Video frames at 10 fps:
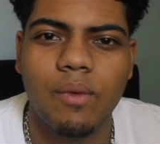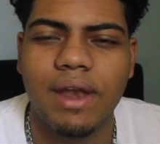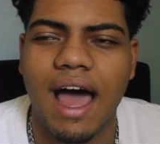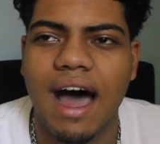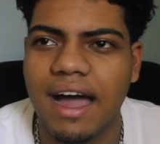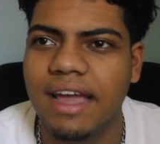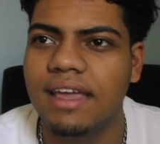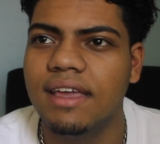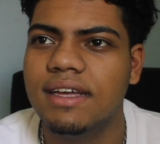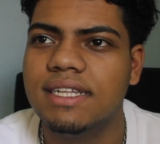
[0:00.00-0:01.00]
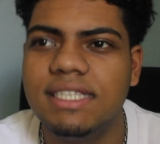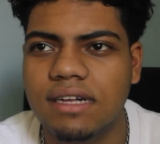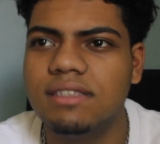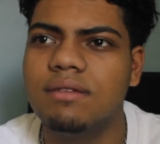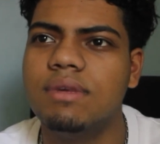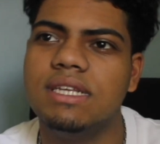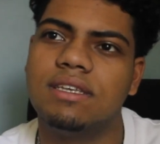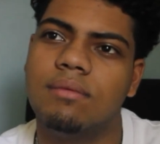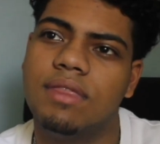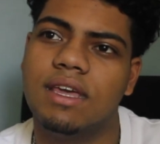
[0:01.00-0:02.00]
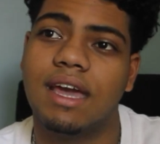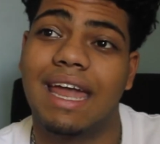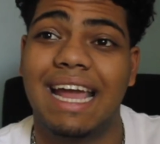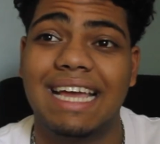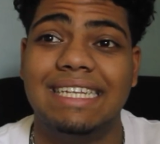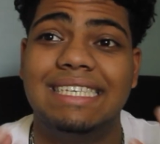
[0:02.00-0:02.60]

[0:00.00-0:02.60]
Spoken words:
when I tell somebody something and I can